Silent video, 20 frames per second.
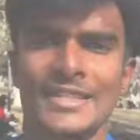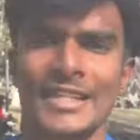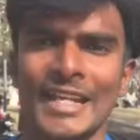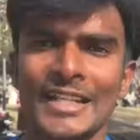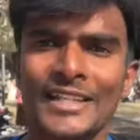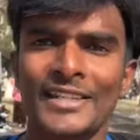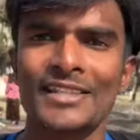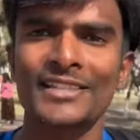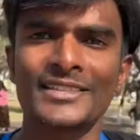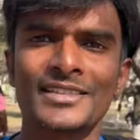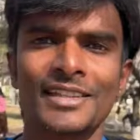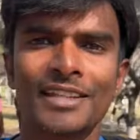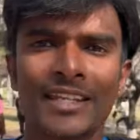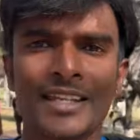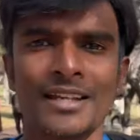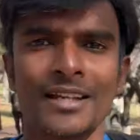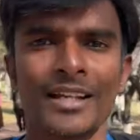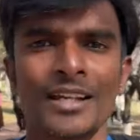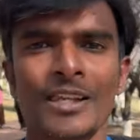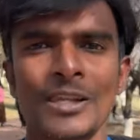category
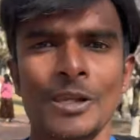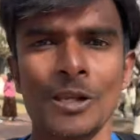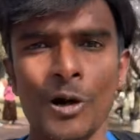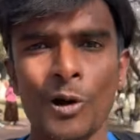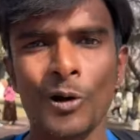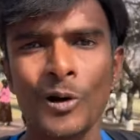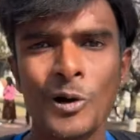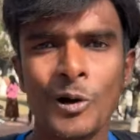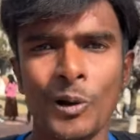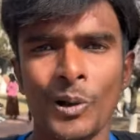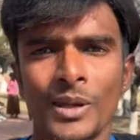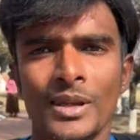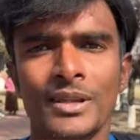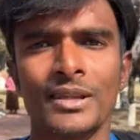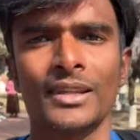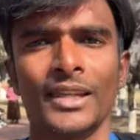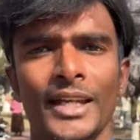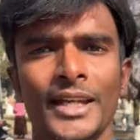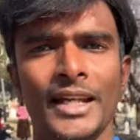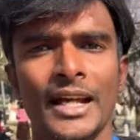3, long haul,
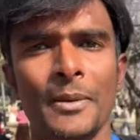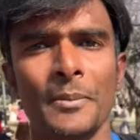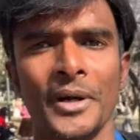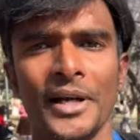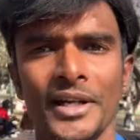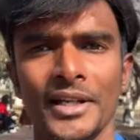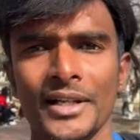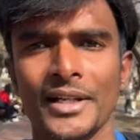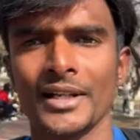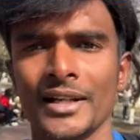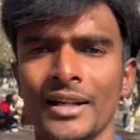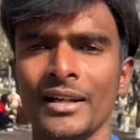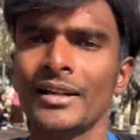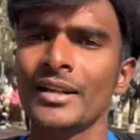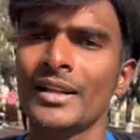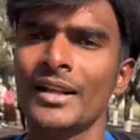like America,